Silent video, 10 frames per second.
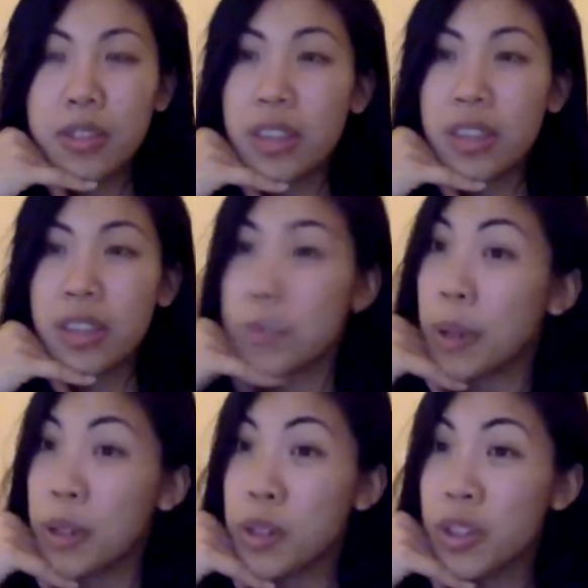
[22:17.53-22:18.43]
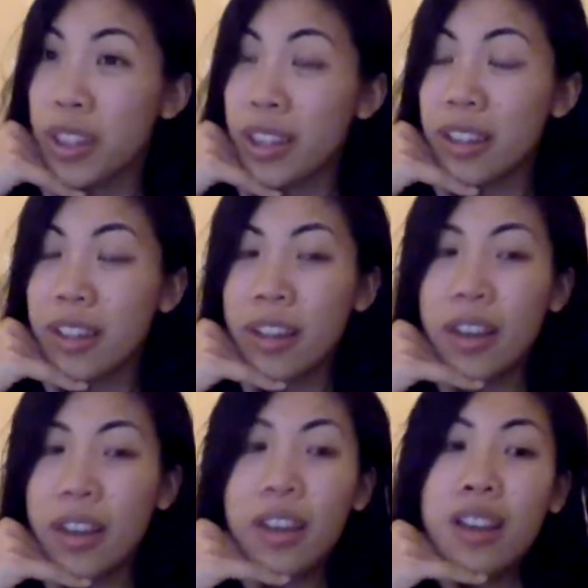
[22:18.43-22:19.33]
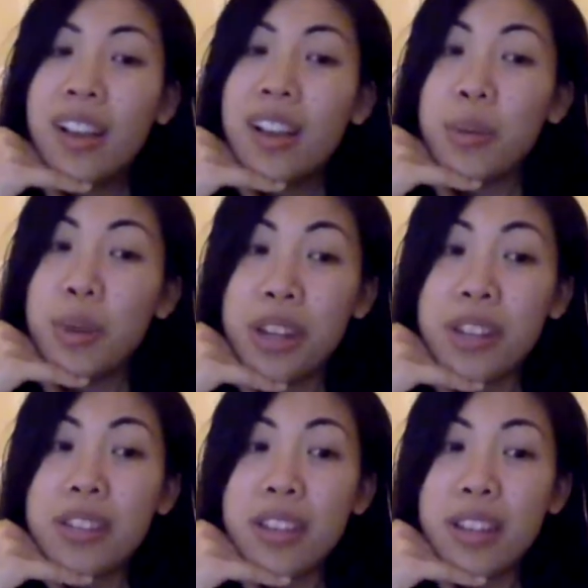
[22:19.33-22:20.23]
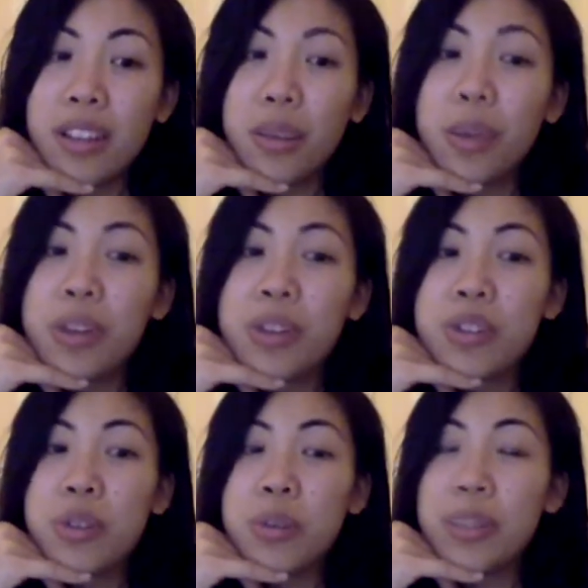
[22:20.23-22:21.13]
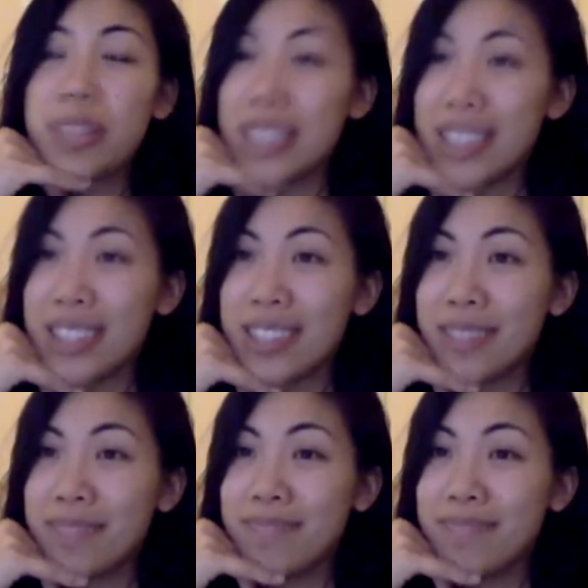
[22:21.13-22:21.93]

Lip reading: and spiritually was going to a release.